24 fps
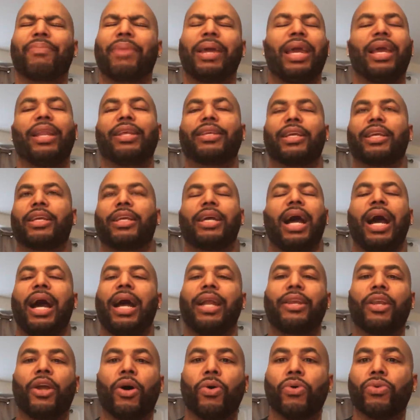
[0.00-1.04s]
Man, it,
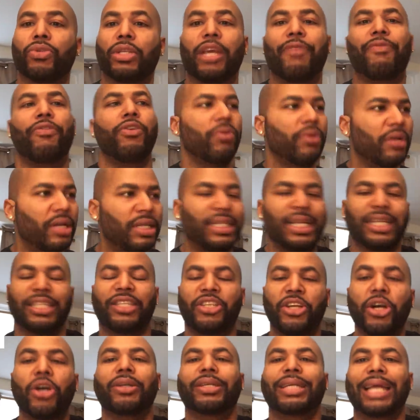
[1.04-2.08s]
God knows if you would have
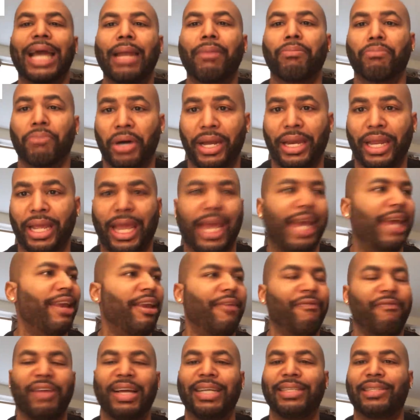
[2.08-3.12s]
just took that money and
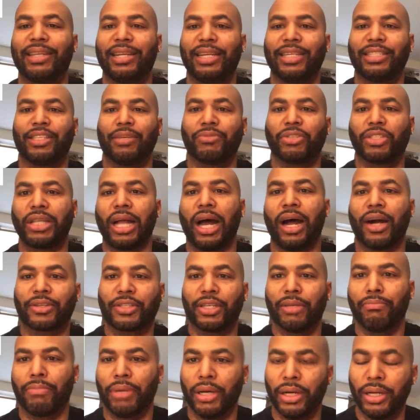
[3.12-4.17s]
invested in some
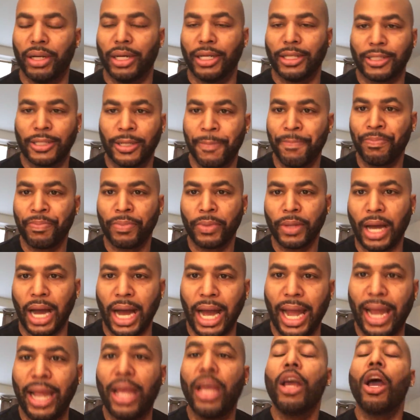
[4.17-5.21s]
stocks and bonds. All
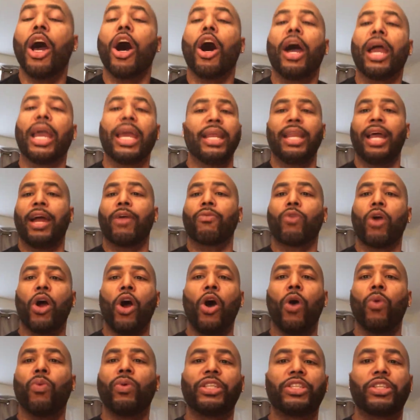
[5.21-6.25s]
right, ain't that
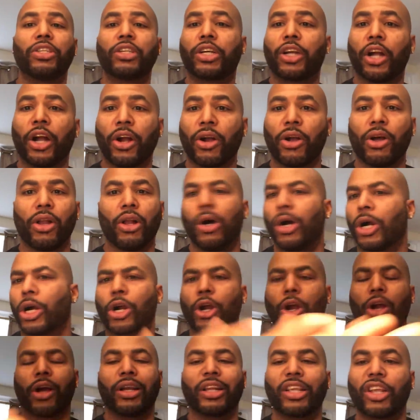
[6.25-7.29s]
wrong with your girl or
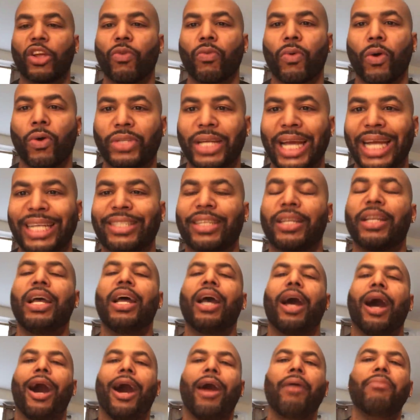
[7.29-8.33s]
girl in your rotation?
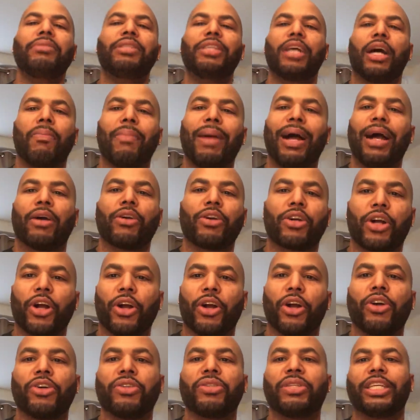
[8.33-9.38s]
I'm talking about
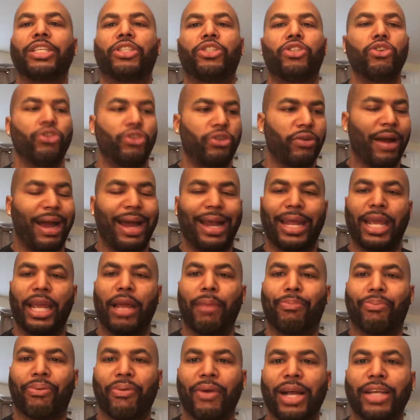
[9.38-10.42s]
girls that you trying to
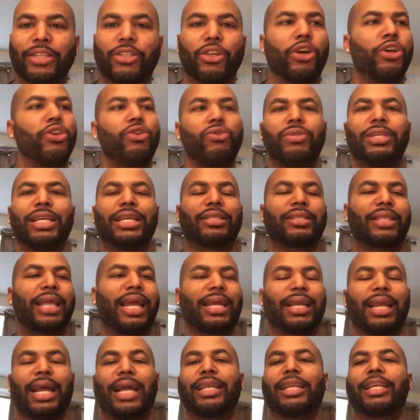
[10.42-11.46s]
impress or you just
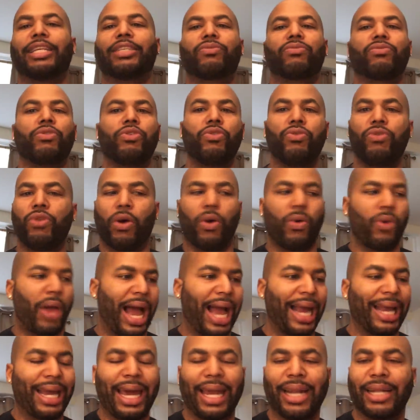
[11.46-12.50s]
think like this, you know,
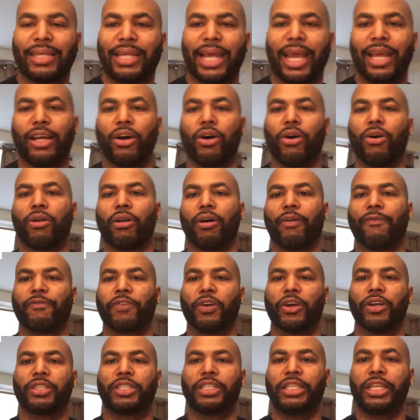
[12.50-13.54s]
I got to take on a
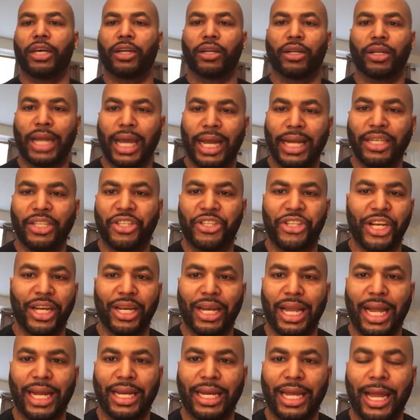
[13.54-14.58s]
first dinner date and shit
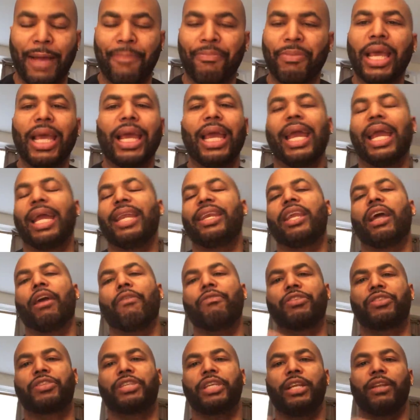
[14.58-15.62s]
like that and
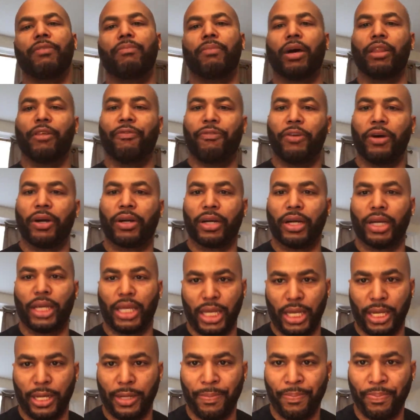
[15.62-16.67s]
never see the motherfucker
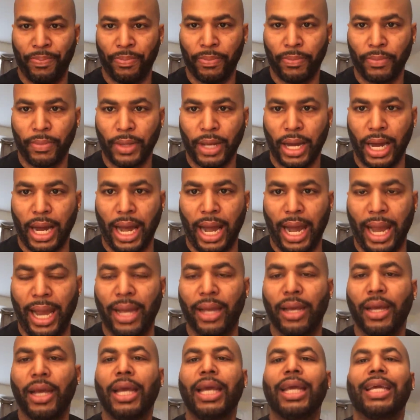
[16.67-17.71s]
again. All
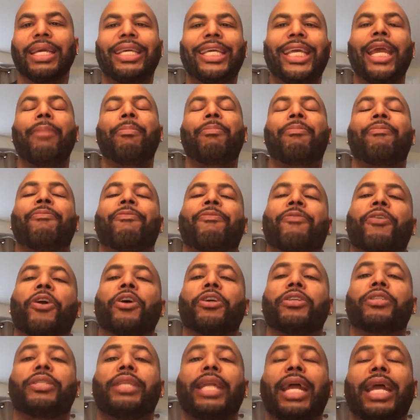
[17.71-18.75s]
right. Keep
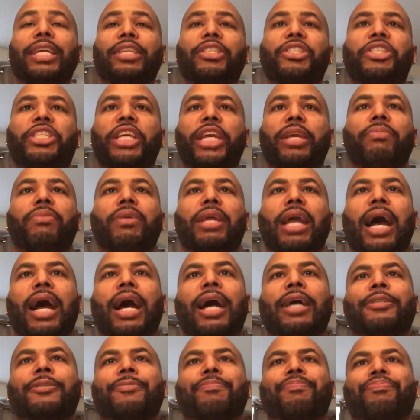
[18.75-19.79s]
first dates cheap,
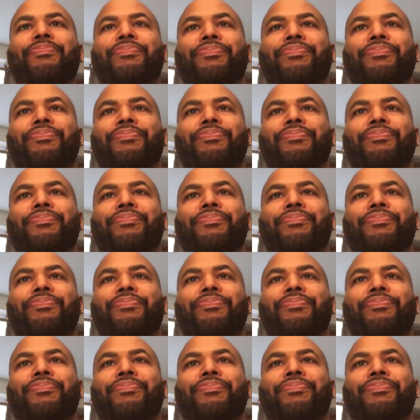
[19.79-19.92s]
guys.